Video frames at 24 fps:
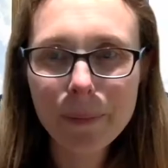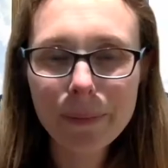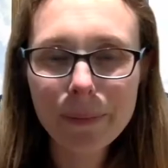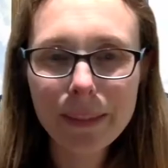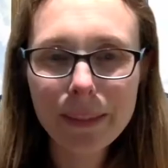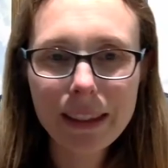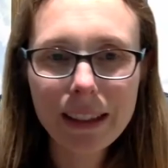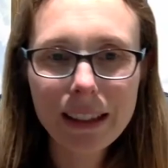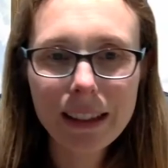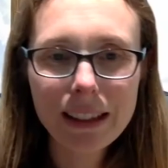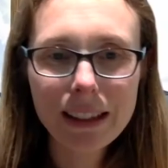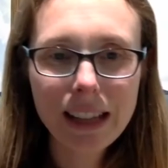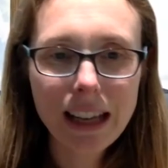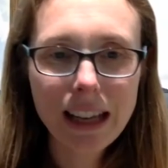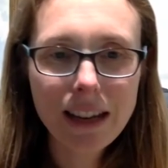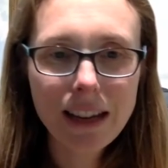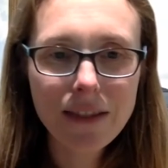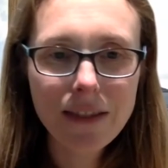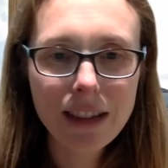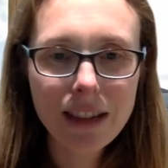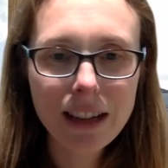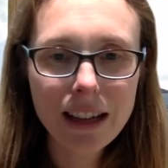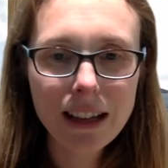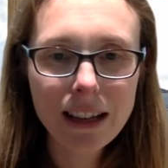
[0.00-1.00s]
this
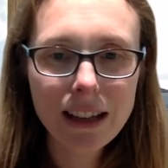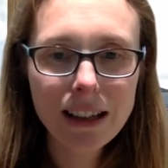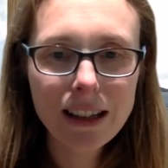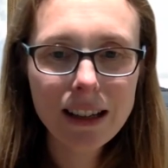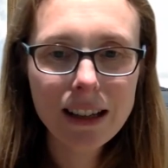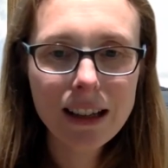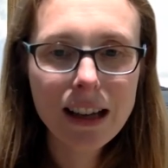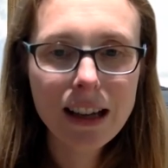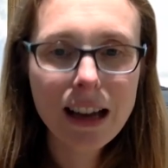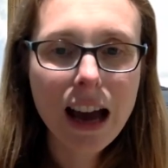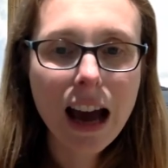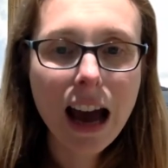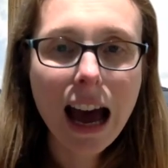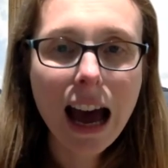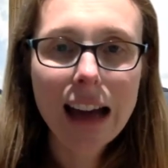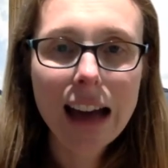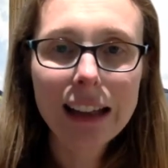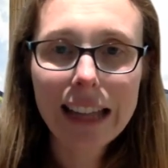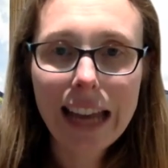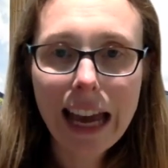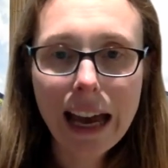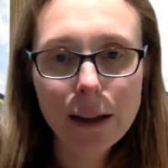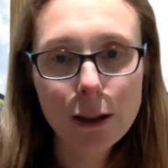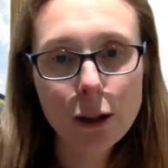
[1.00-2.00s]
evening. And
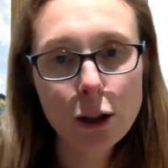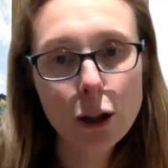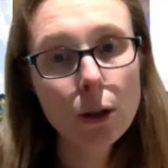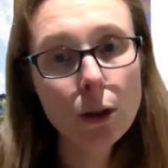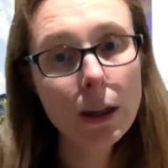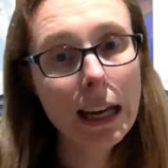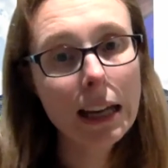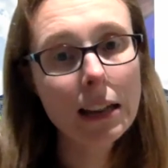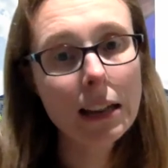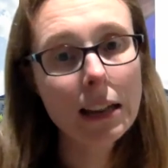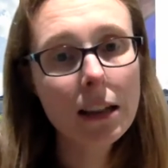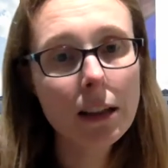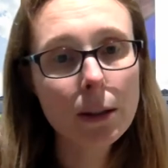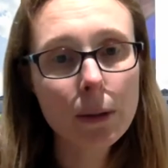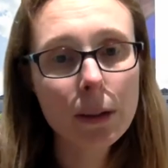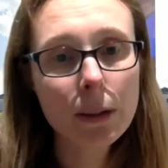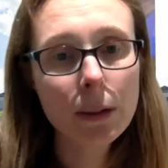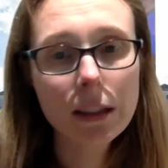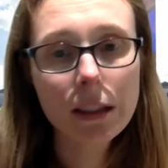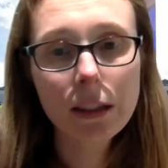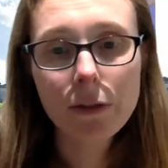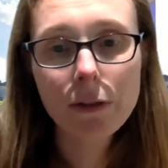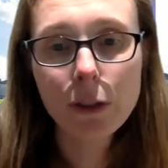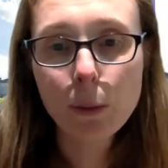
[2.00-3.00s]
yeah, do get in touch with
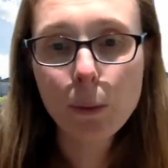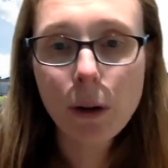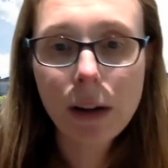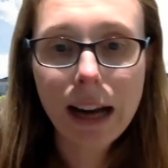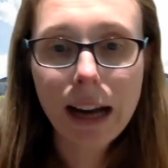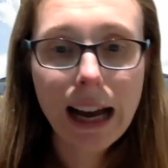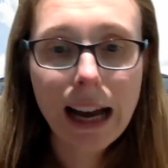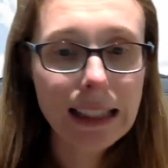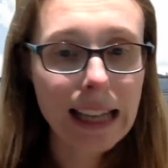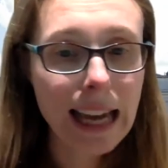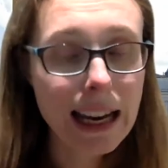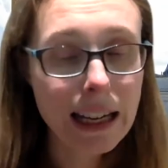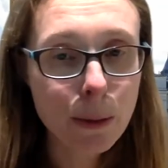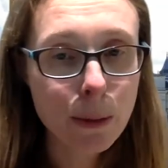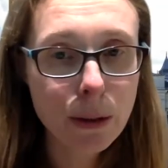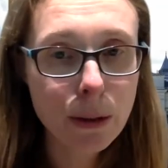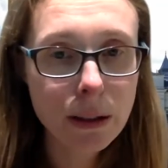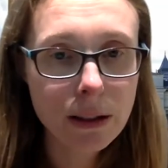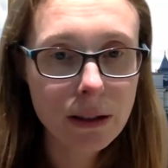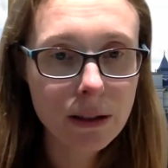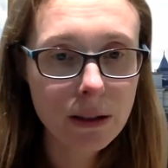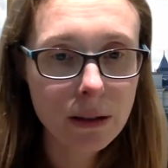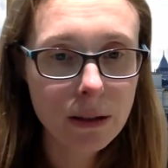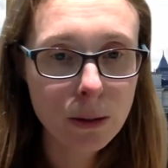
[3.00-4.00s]
us if you want to ask any
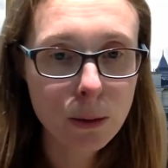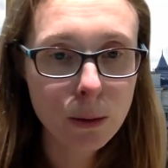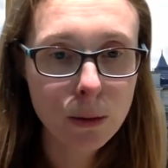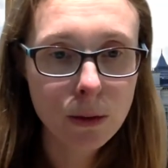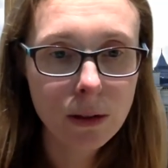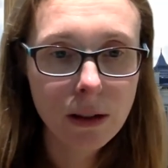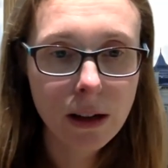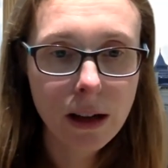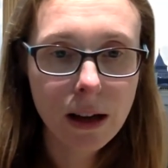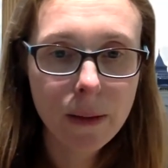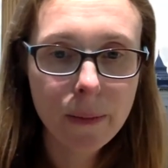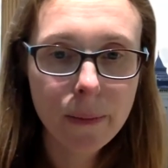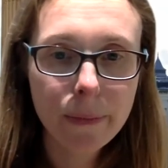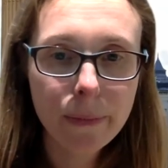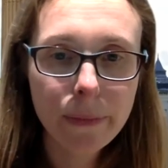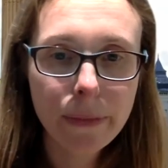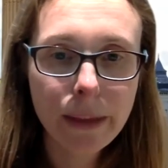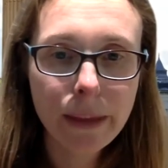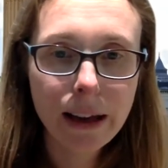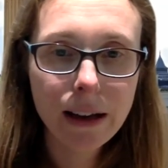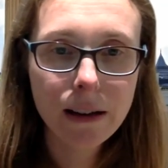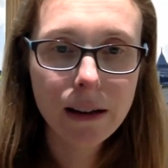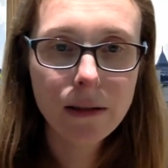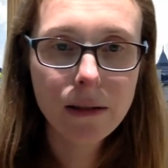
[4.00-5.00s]
questions at all.
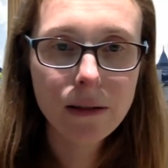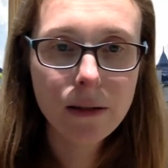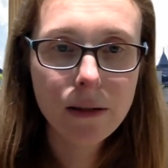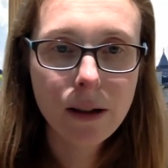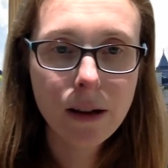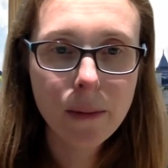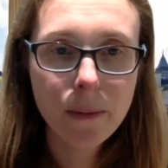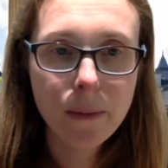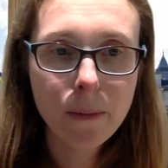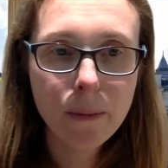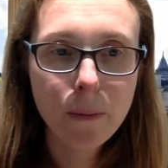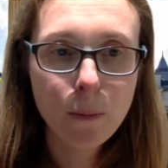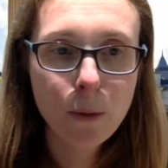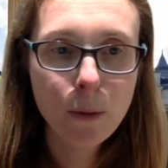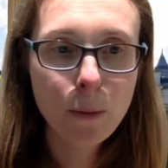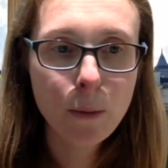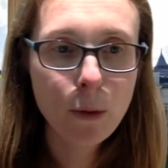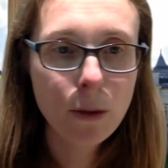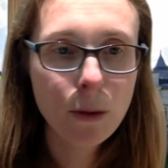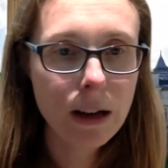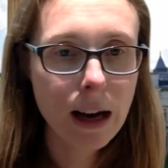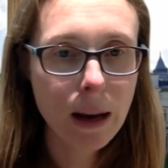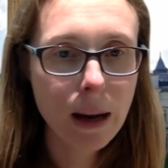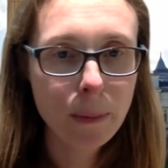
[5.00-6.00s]
Then we're more
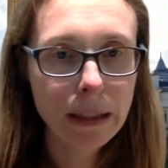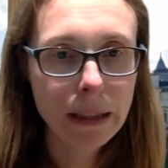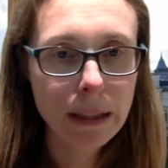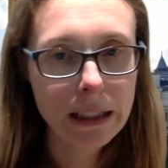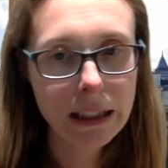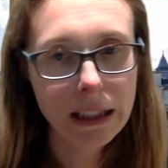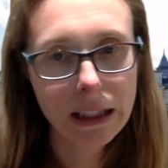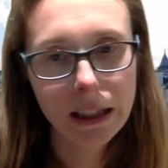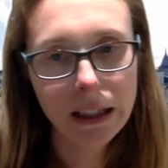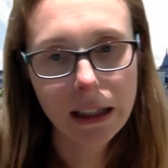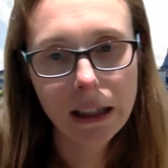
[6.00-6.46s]
than happy to